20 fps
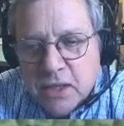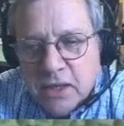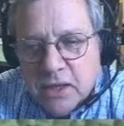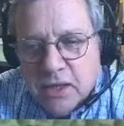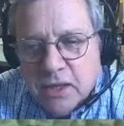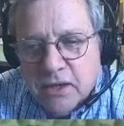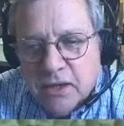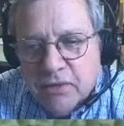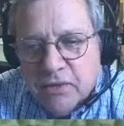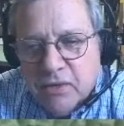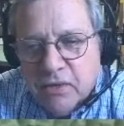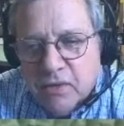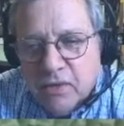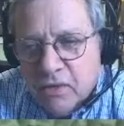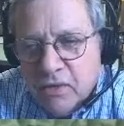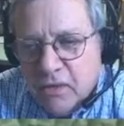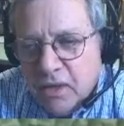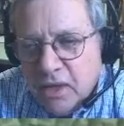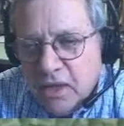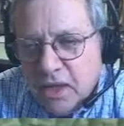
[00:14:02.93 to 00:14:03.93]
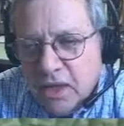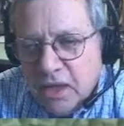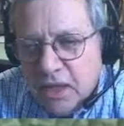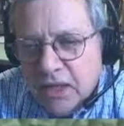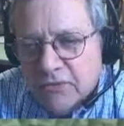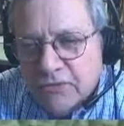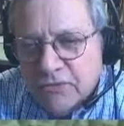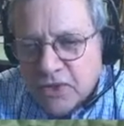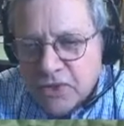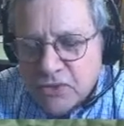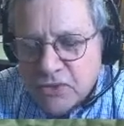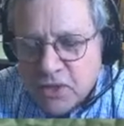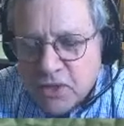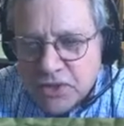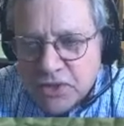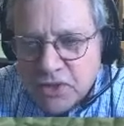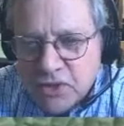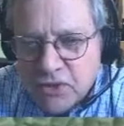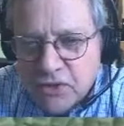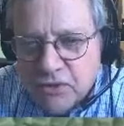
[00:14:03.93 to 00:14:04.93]
uh, the
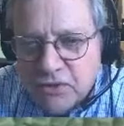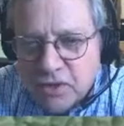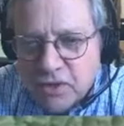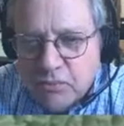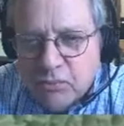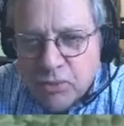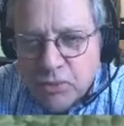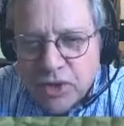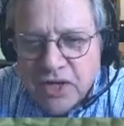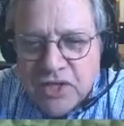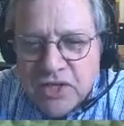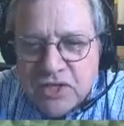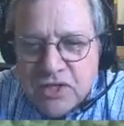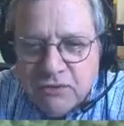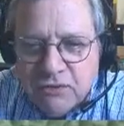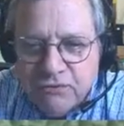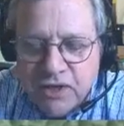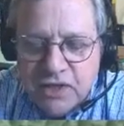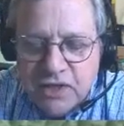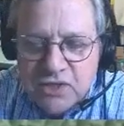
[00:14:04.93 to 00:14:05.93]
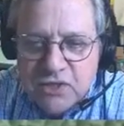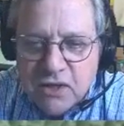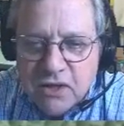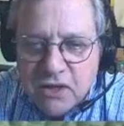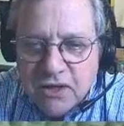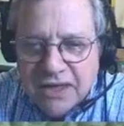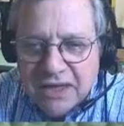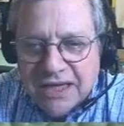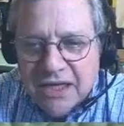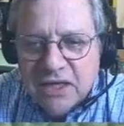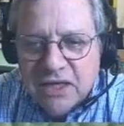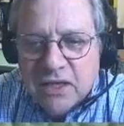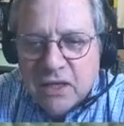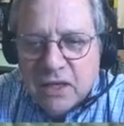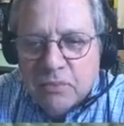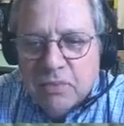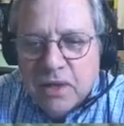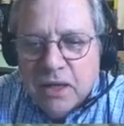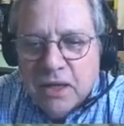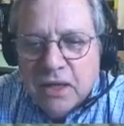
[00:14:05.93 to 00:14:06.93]
infrastructure that brings the feedstock into
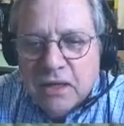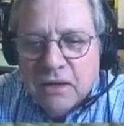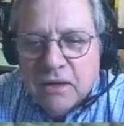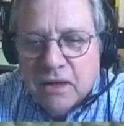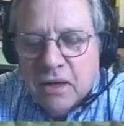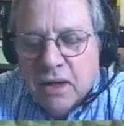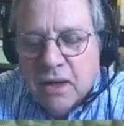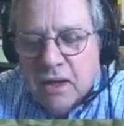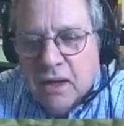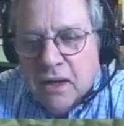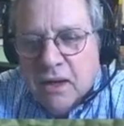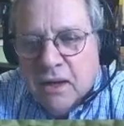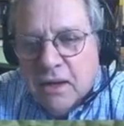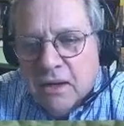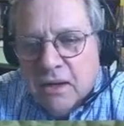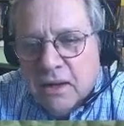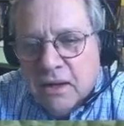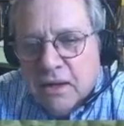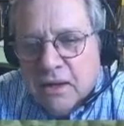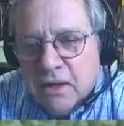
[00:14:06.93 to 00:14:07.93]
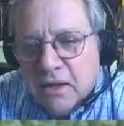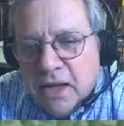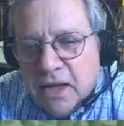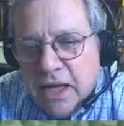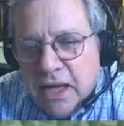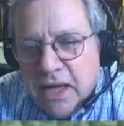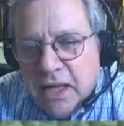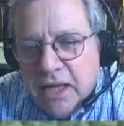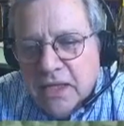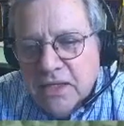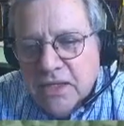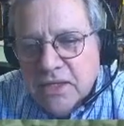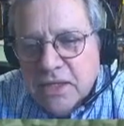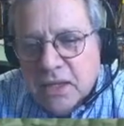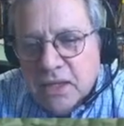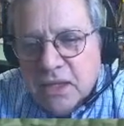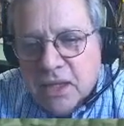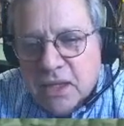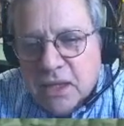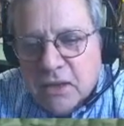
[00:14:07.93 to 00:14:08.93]
the plant, uh, and
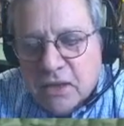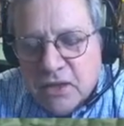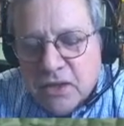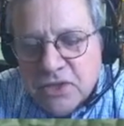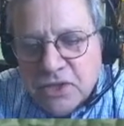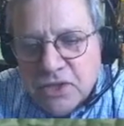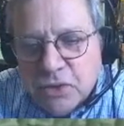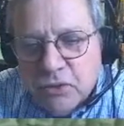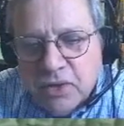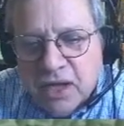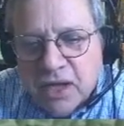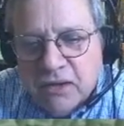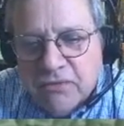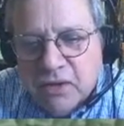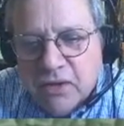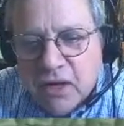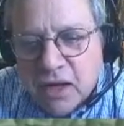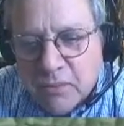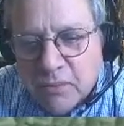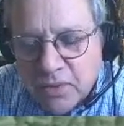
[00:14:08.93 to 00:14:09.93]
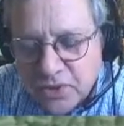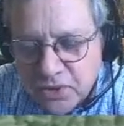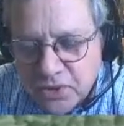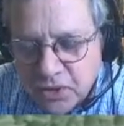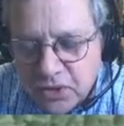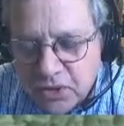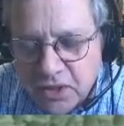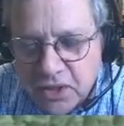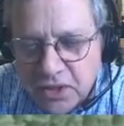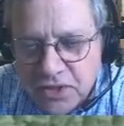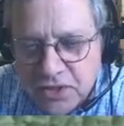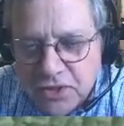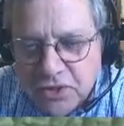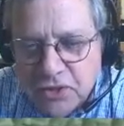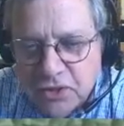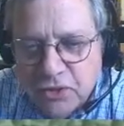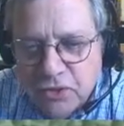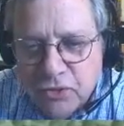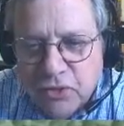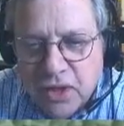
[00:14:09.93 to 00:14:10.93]
uh, and also we have the opportunity
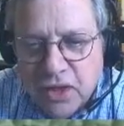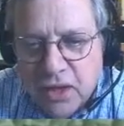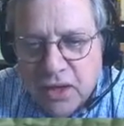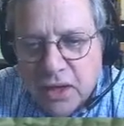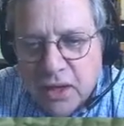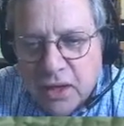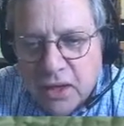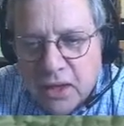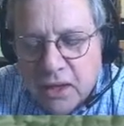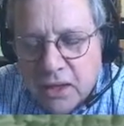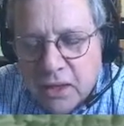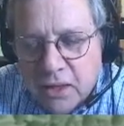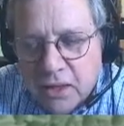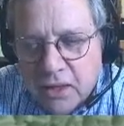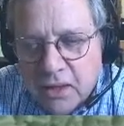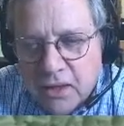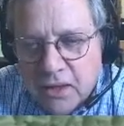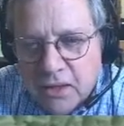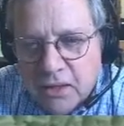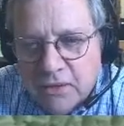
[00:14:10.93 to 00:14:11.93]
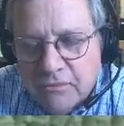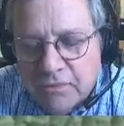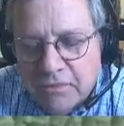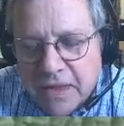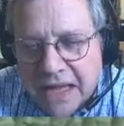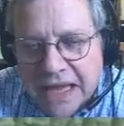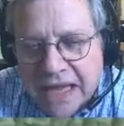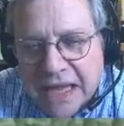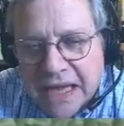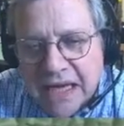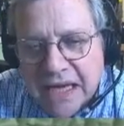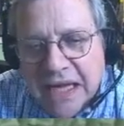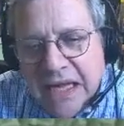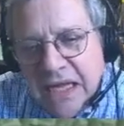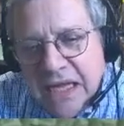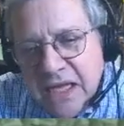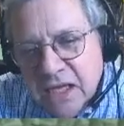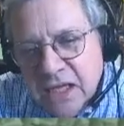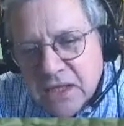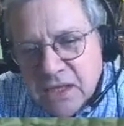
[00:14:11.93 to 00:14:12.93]
to uh, add
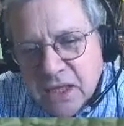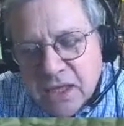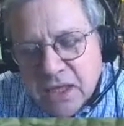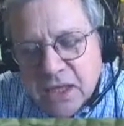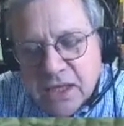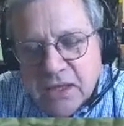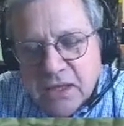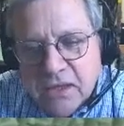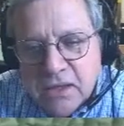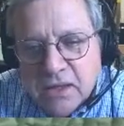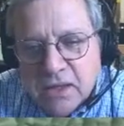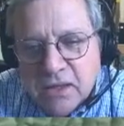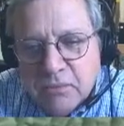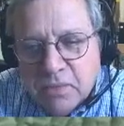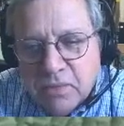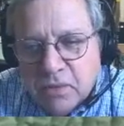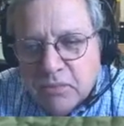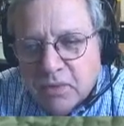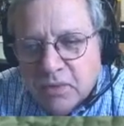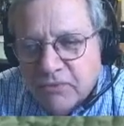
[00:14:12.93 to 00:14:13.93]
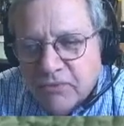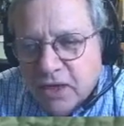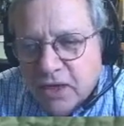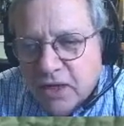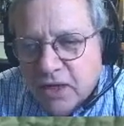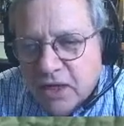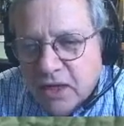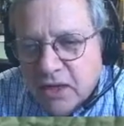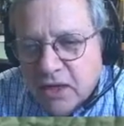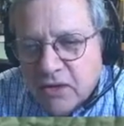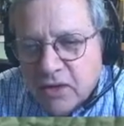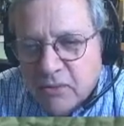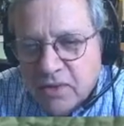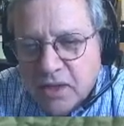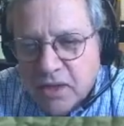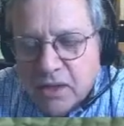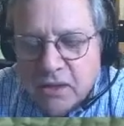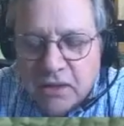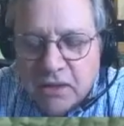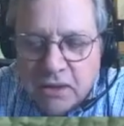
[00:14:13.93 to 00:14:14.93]
heat and uh, provide an
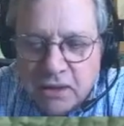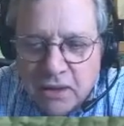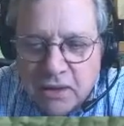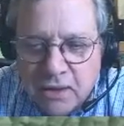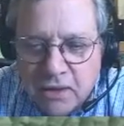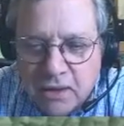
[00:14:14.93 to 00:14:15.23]
incremental